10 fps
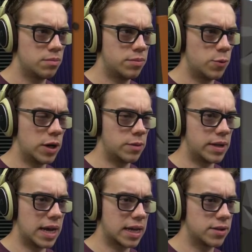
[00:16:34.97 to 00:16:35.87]
But wait a
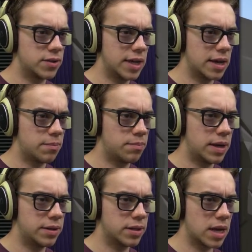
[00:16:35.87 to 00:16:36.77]
minute, I can see a
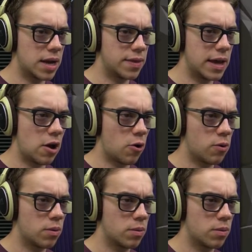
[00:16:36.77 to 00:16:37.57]
pentagon there.